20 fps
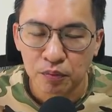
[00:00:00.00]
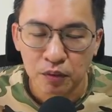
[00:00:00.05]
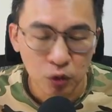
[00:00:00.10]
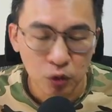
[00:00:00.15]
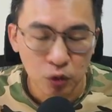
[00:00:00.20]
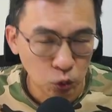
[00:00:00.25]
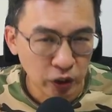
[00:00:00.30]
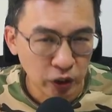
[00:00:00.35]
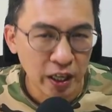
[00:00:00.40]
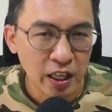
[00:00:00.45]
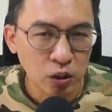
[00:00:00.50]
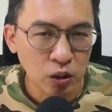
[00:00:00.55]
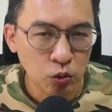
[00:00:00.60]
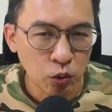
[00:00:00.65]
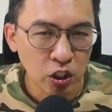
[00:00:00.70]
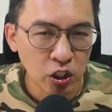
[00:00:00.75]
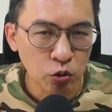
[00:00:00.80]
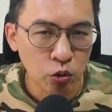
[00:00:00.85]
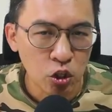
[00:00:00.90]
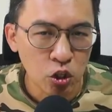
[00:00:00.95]
Today in
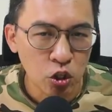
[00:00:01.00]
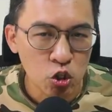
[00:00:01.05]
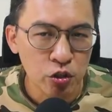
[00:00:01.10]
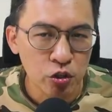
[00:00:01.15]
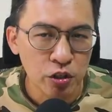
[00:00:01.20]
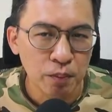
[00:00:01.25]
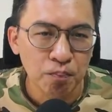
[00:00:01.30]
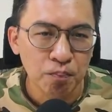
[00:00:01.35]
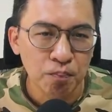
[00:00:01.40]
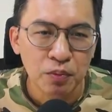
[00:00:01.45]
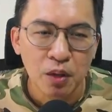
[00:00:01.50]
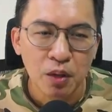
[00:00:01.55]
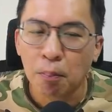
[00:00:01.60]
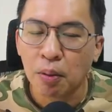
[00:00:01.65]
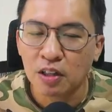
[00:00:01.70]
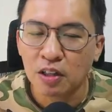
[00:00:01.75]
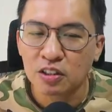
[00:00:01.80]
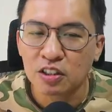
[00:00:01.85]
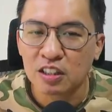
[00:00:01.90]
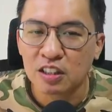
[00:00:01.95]
2023,
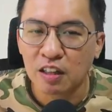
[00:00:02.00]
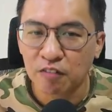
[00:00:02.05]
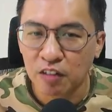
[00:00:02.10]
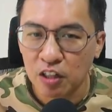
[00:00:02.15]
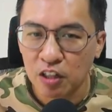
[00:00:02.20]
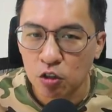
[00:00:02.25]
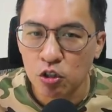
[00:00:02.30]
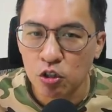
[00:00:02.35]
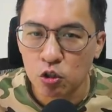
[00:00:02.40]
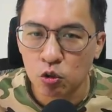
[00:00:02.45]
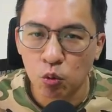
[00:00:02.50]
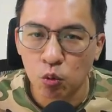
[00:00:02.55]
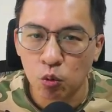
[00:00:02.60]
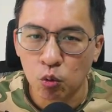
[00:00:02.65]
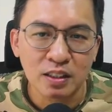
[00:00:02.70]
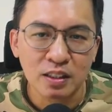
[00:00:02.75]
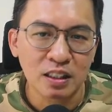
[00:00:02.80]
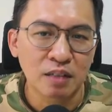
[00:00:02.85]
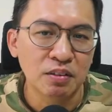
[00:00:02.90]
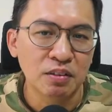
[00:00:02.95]
prices have increased to
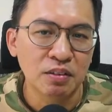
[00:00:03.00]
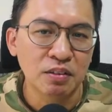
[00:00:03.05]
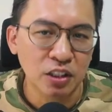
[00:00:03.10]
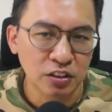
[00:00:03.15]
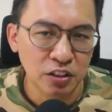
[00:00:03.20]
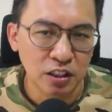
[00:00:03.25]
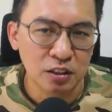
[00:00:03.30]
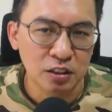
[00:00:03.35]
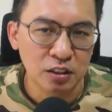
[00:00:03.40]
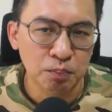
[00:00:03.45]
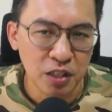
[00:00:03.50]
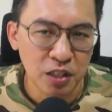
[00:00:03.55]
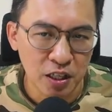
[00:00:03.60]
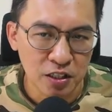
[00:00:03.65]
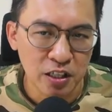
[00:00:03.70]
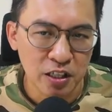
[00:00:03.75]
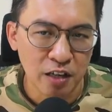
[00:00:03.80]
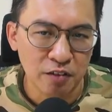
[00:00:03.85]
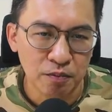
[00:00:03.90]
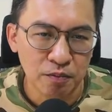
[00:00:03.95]
1766
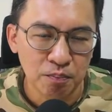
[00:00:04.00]
PSF.